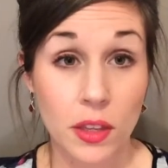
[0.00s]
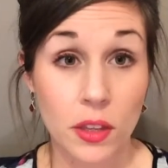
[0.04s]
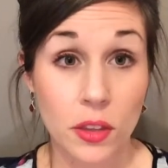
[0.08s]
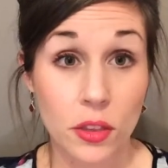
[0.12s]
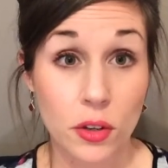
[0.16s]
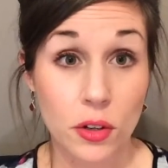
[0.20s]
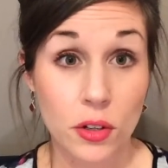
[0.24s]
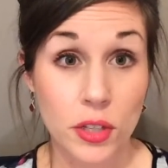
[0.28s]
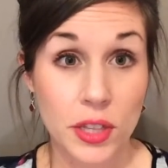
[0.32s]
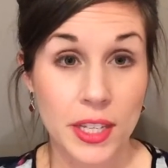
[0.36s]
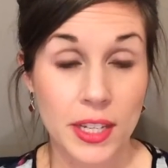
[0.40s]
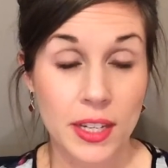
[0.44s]
The
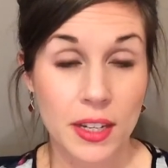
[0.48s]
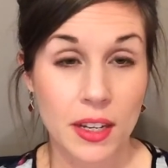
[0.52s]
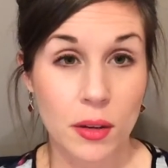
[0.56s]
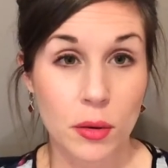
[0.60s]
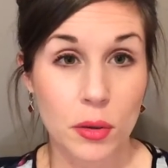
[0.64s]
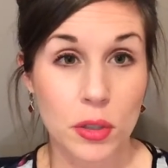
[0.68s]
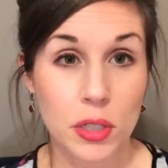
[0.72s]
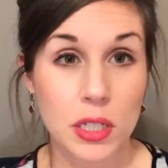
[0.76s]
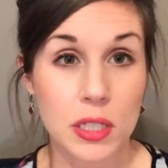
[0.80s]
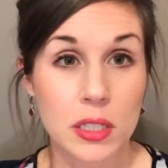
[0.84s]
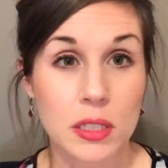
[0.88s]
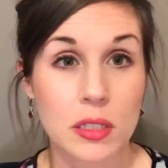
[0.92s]
third thing
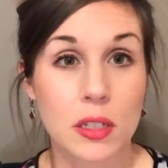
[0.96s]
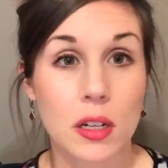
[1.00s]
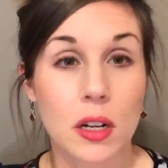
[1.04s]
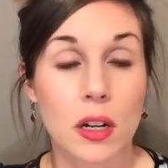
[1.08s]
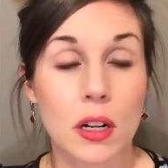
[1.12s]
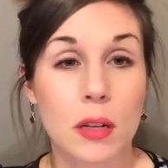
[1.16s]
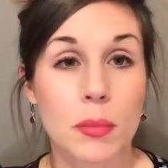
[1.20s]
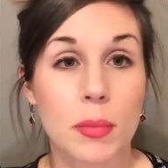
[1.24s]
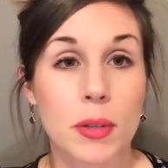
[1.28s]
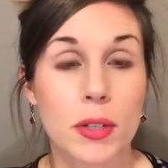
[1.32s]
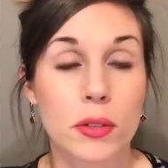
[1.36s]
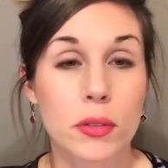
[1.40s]
I wanted to
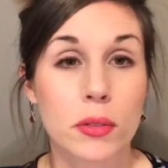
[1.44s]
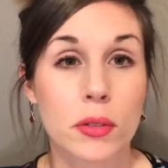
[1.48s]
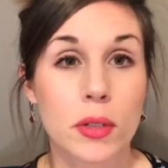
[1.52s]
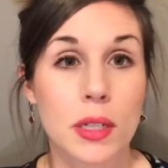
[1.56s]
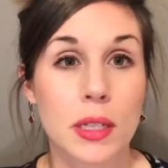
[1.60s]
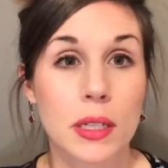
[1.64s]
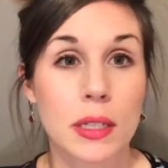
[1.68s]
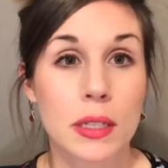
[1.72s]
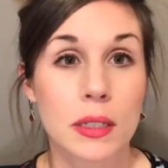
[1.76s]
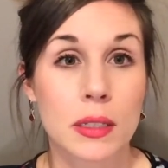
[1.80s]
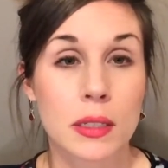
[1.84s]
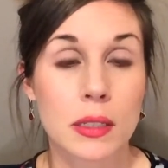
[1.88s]
talk about
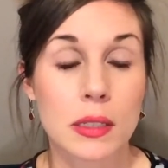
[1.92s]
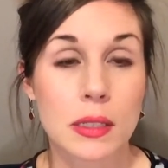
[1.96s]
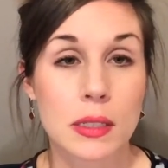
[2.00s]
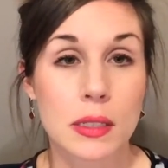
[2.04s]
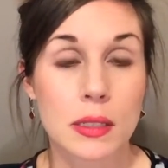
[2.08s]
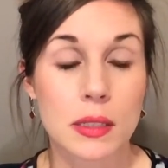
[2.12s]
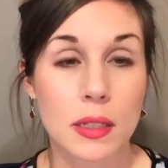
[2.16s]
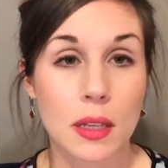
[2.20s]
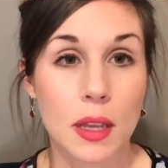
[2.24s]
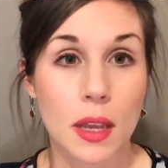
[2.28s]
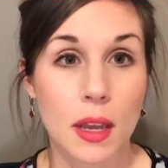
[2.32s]
is